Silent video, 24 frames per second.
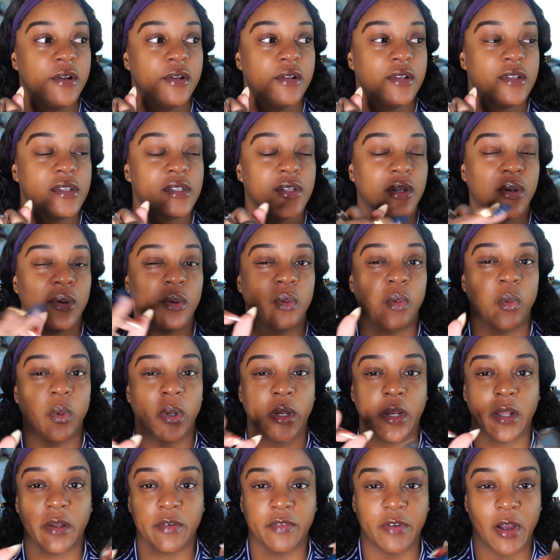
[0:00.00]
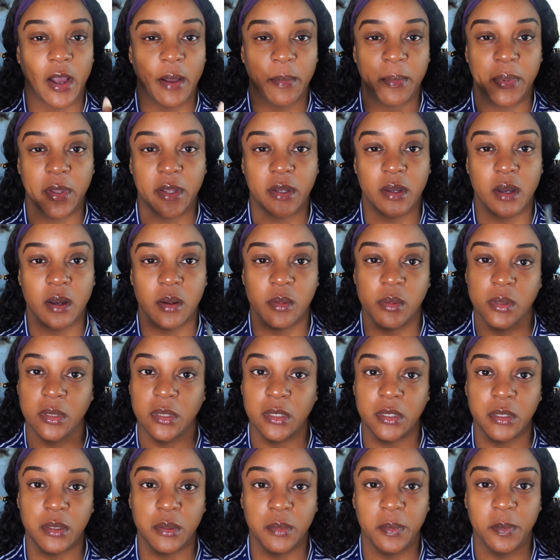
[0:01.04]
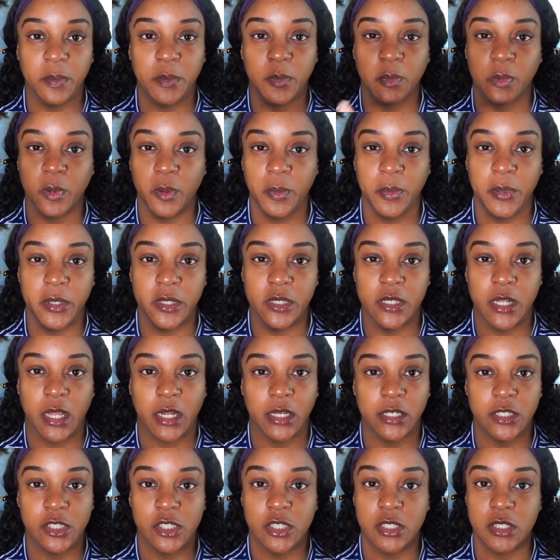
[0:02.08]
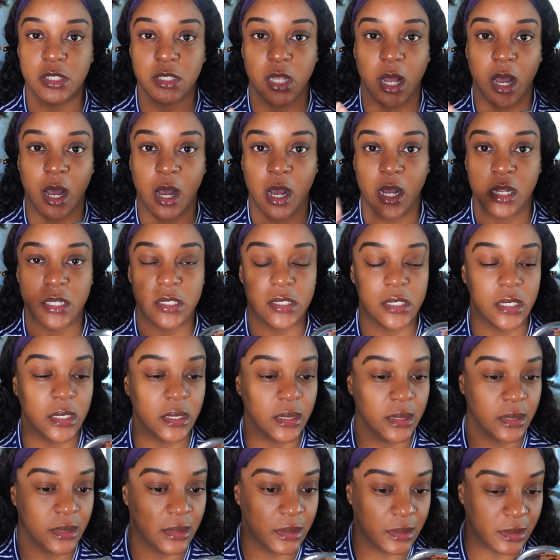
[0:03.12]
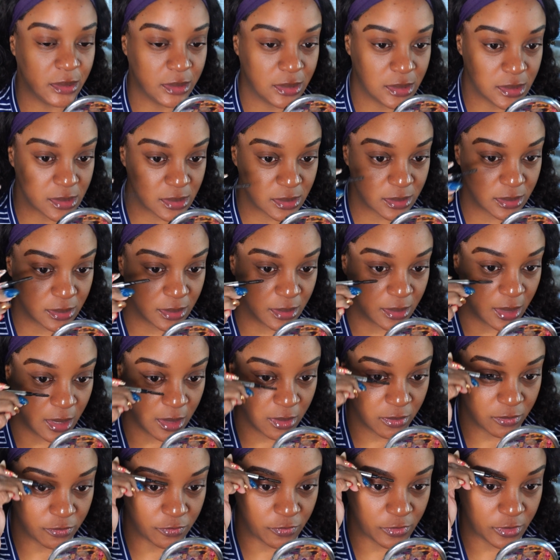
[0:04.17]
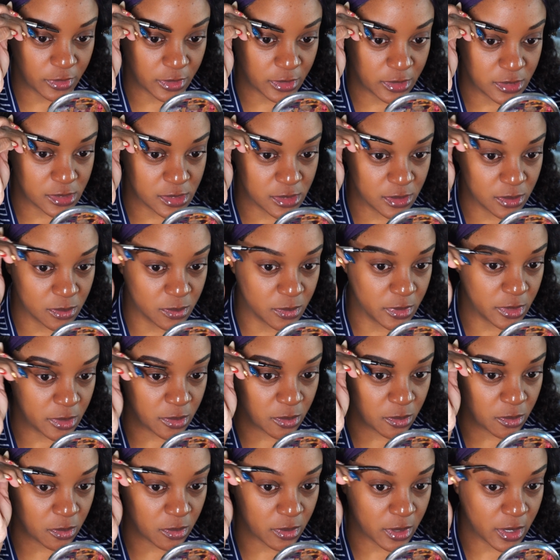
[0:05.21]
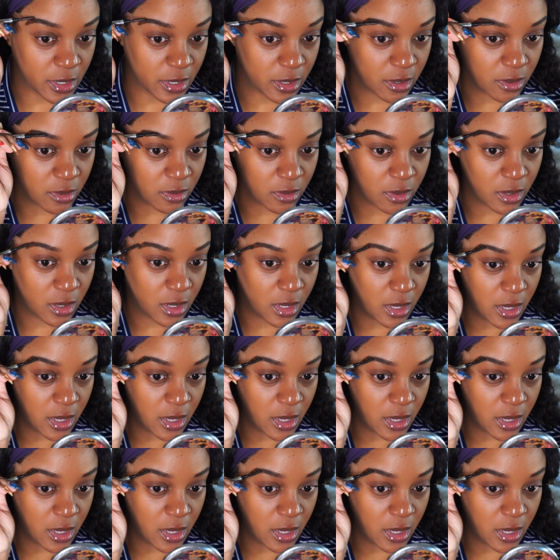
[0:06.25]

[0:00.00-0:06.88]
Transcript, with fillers: So whatever I pick up will little will be like just odds and ends, and I don't feel like dealing with no crowd.